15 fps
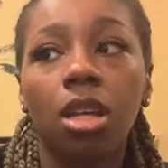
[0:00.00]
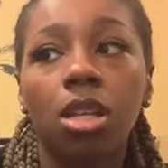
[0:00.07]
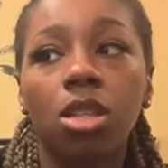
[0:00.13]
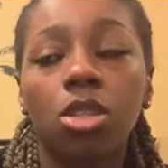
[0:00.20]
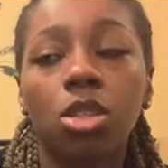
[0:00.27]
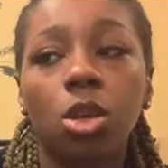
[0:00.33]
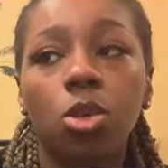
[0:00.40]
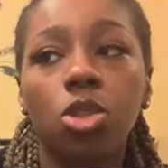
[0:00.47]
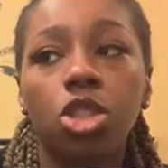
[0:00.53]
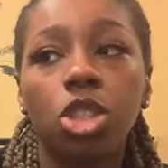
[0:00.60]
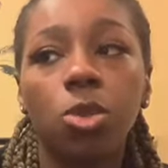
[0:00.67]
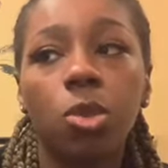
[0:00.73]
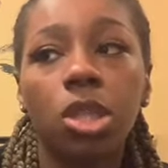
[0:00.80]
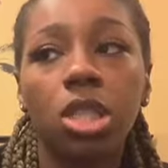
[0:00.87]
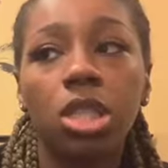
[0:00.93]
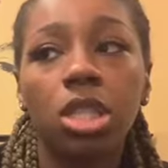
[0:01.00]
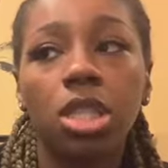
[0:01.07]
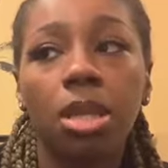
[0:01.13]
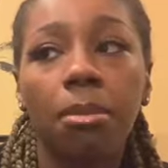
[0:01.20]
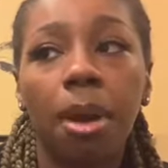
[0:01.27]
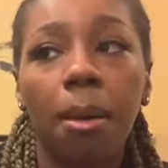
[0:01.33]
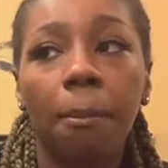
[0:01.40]
So she wanted to
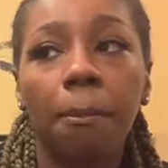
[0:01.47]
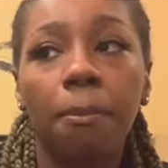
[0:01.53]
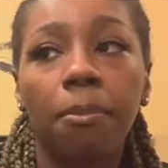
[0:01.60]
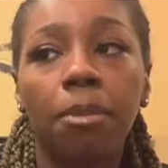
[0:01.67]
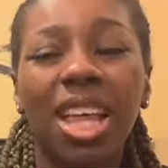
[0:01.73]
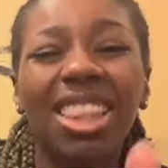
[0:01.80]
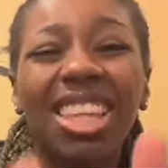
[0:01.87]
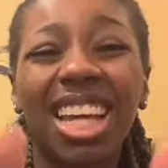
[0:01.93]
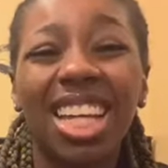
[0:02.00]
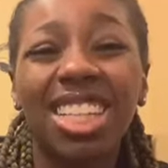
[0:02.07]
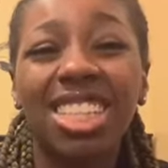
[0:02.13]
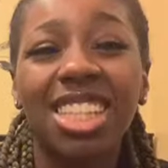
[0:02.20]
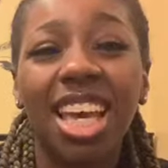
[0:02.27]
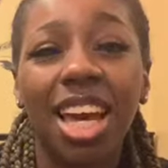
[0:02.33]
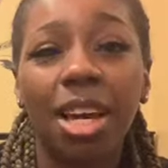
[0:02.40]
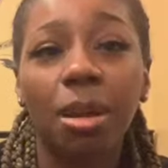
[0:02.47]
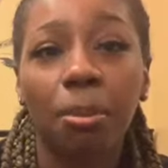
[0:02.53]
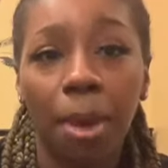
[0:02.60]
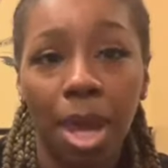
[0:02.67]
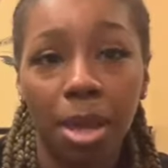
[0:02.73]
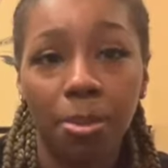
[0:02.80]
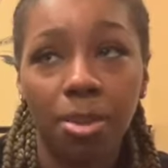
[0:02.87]
see my, and I think I just gave her the
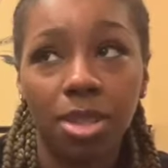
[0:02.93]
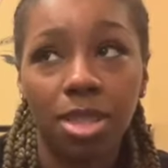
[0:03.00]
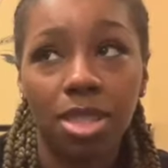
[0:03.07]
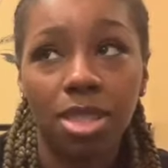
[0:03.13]
paper.